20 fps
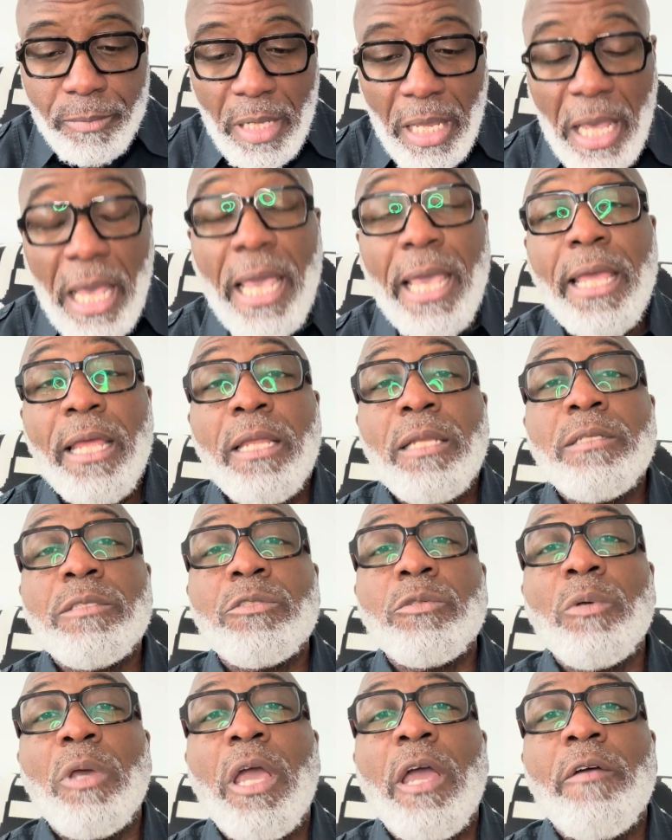and
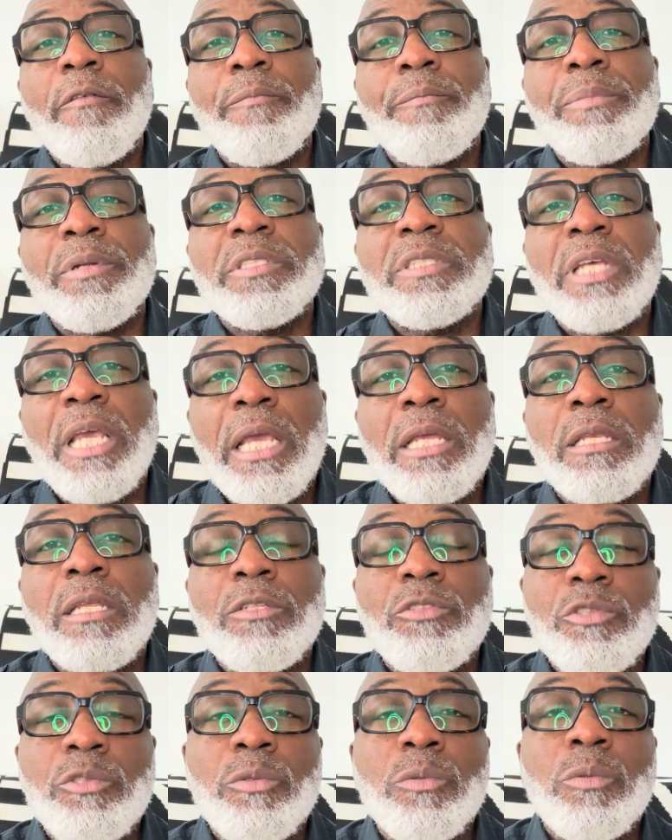to have
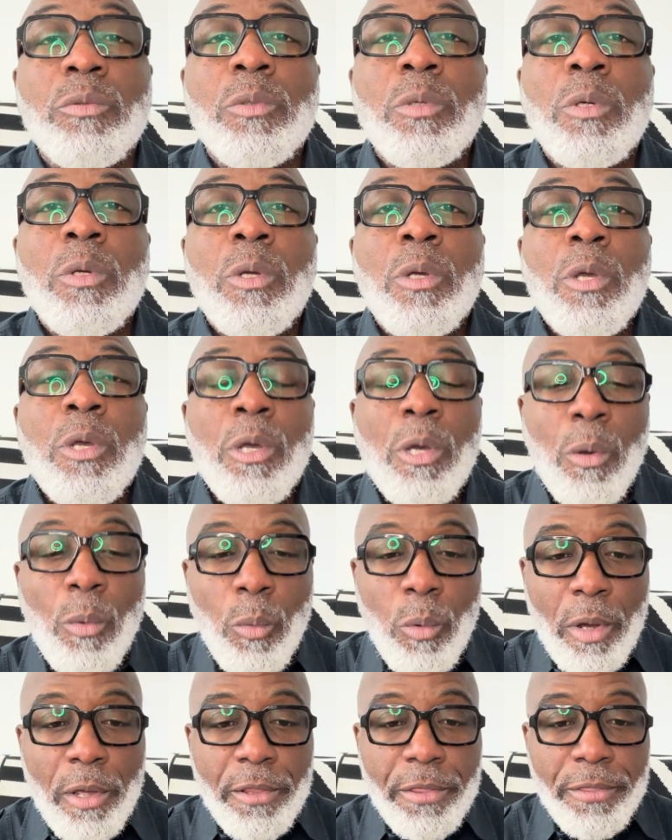protected you
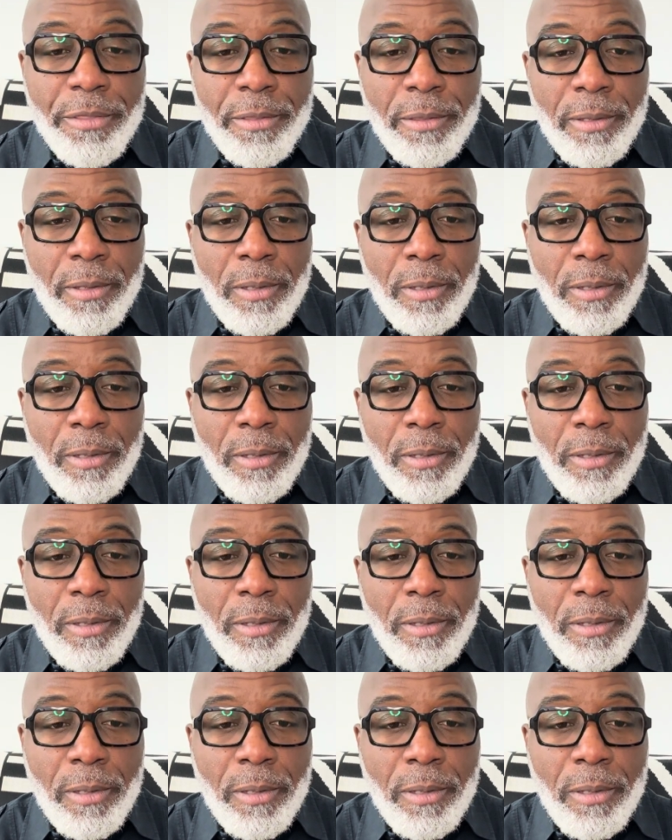with